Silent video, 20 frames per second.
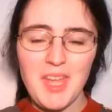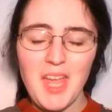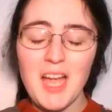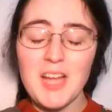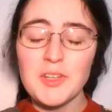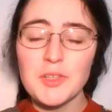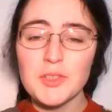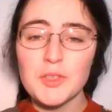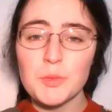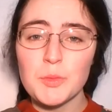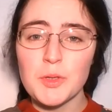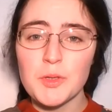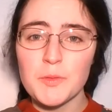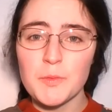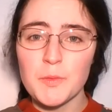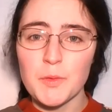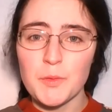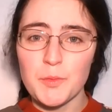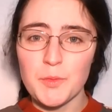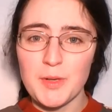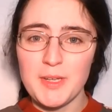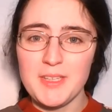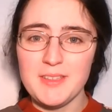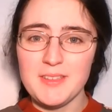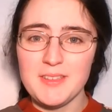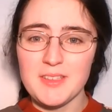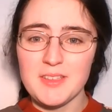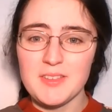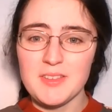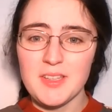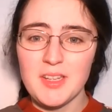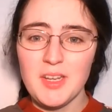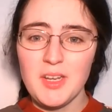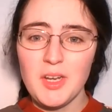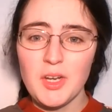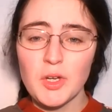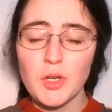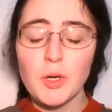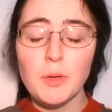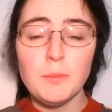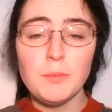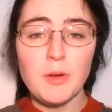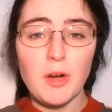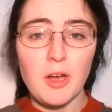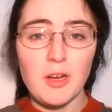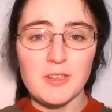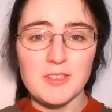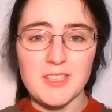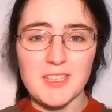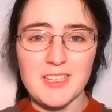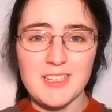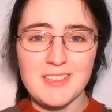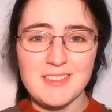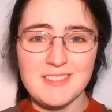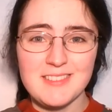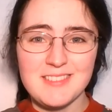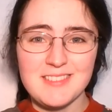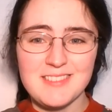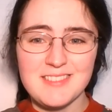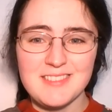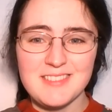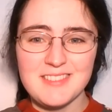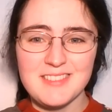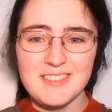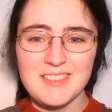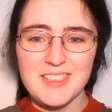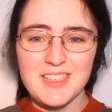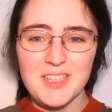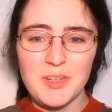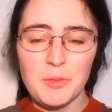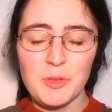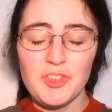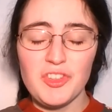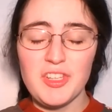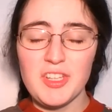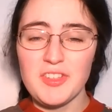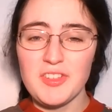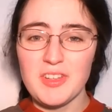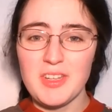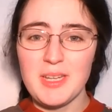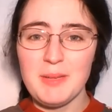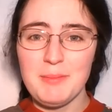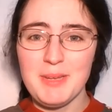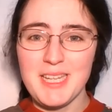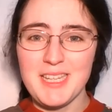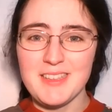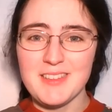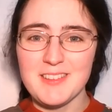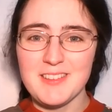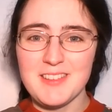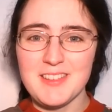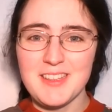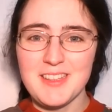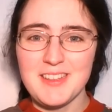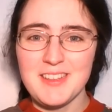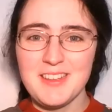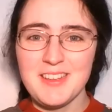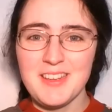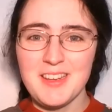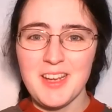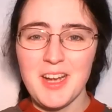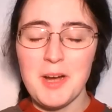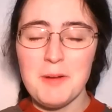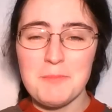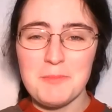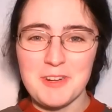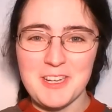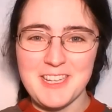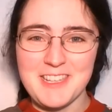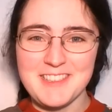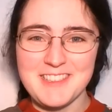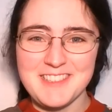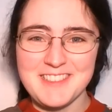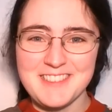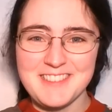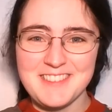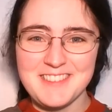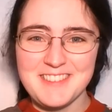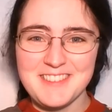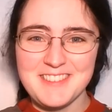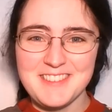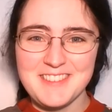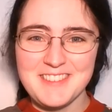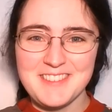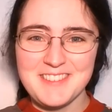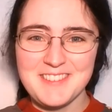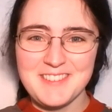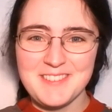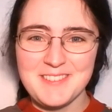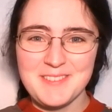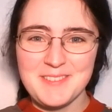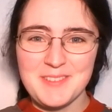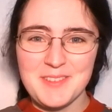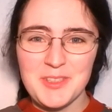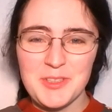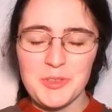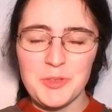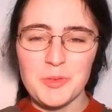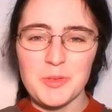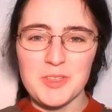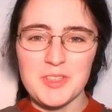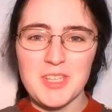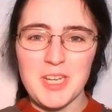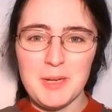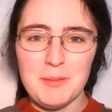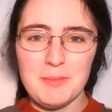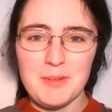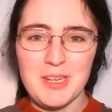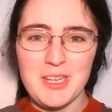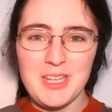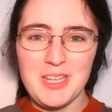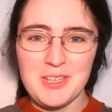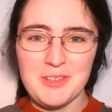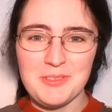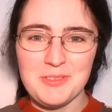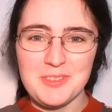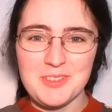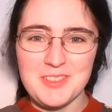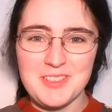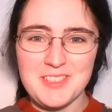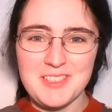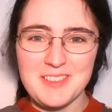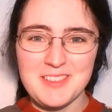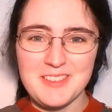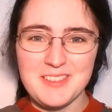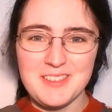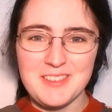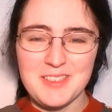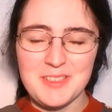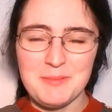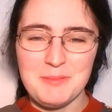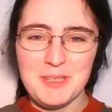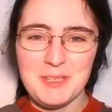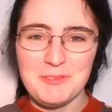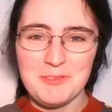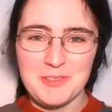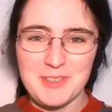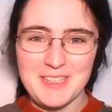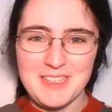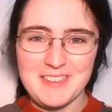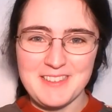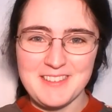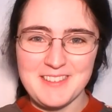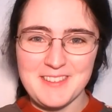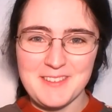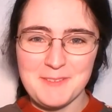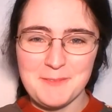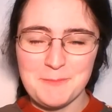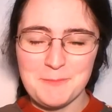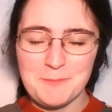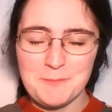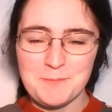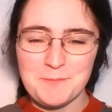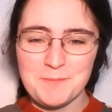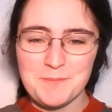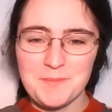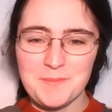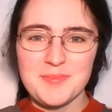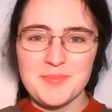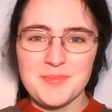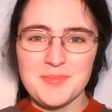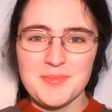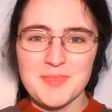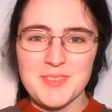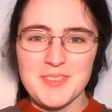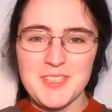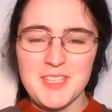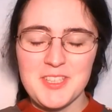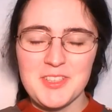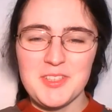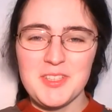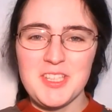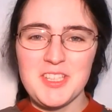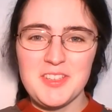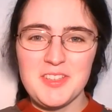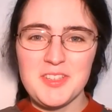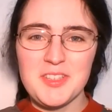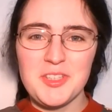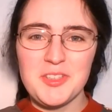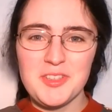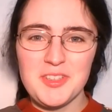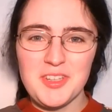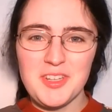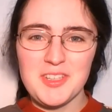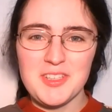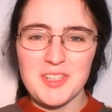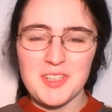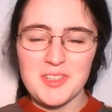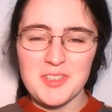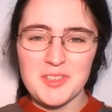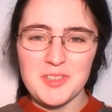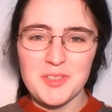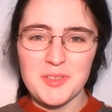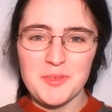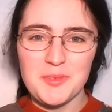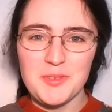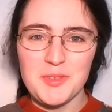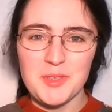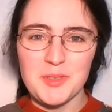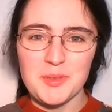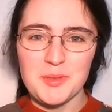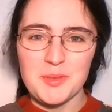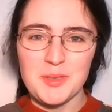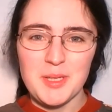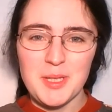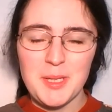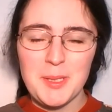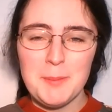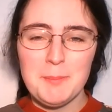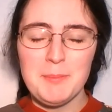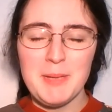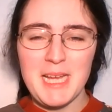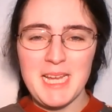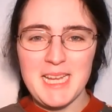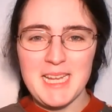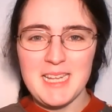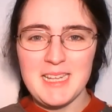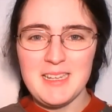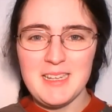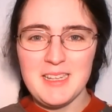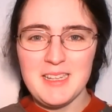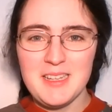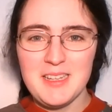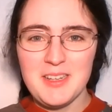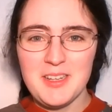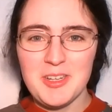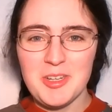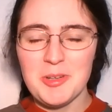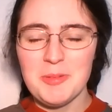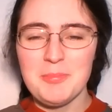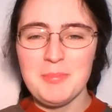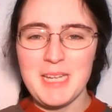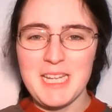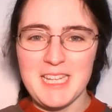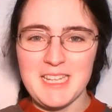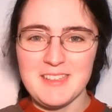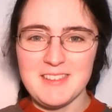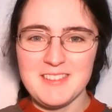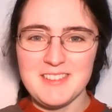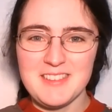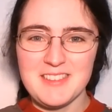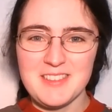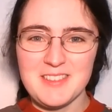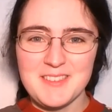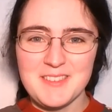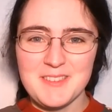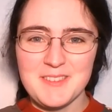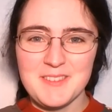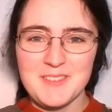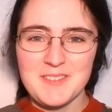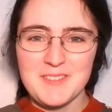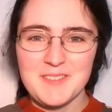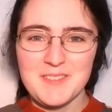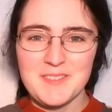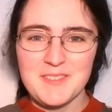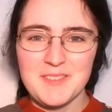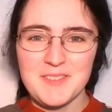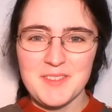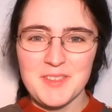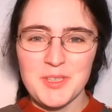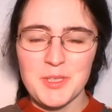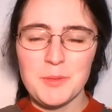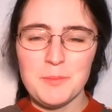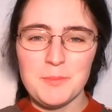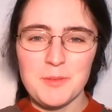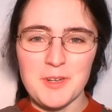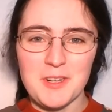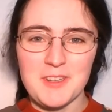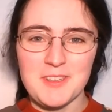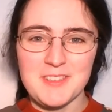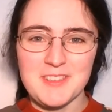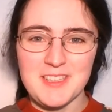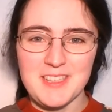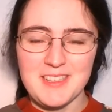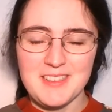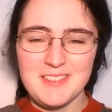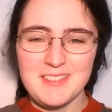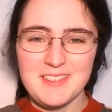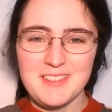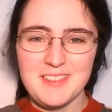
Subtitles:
Another word for friend is kum-raw-dee, which literally means comrade, though it's commonly used to mean friend. So this is a good alternative to pal or mate, comrade.